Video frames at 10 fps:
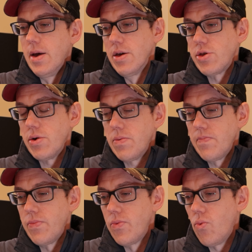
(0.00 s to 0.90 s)

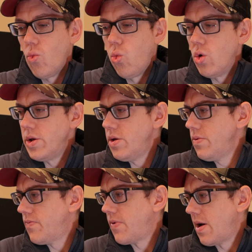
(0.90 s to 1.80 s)
So when
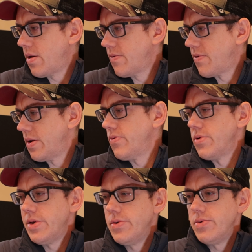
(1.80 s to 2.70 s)
you file a
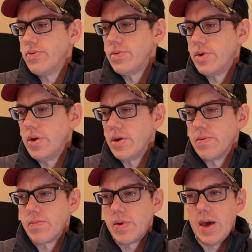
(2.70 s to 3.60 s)

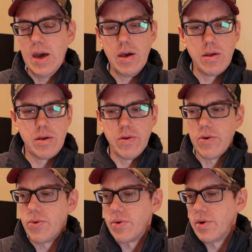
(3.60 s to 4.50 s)
512 case to
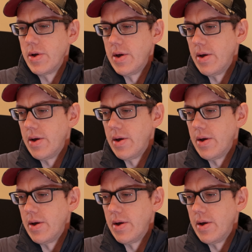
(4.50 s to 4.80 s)
court,